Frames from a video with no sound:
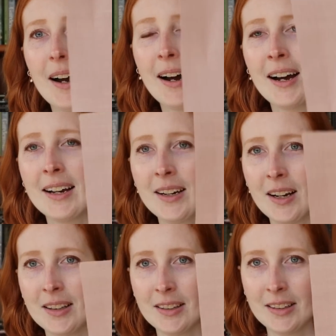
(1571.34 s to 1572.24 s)
I
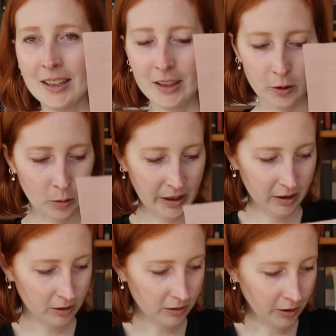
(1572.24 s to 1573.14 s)
cut the linen
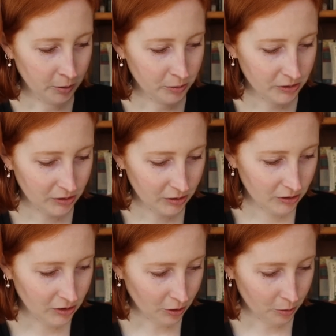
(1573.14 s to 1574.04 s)
quite close
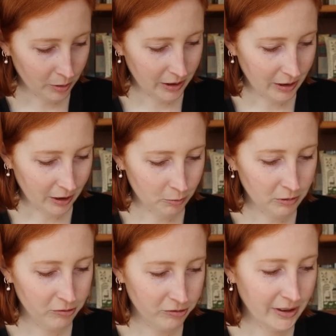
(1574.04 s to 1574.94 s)
so that it would
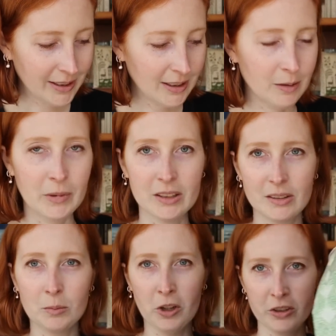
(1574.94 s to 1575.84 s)
fit in my
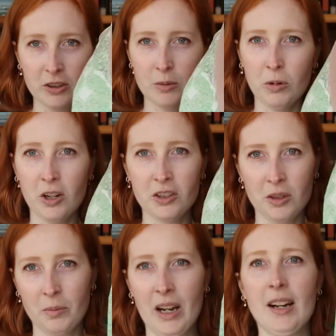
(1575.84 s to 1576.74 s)
smallest
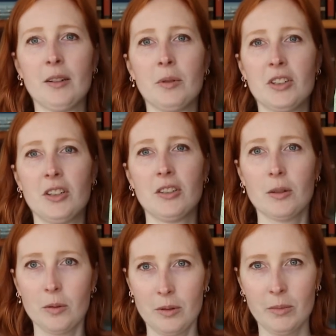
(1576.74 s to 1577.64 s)
project bag, which I
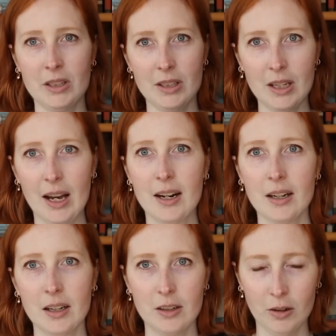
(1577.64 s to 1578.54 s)
took with me to the
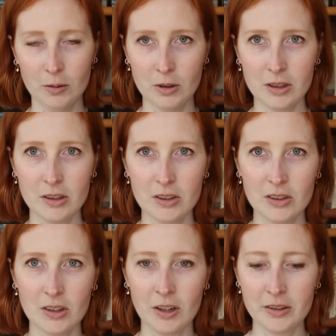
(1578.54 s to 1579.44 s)
attic. I knew I wanted to
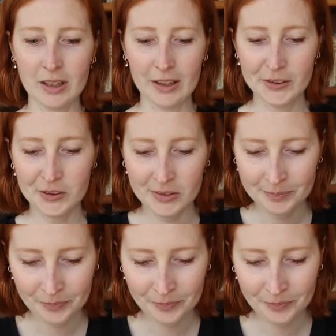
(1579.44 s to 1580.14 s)
start this.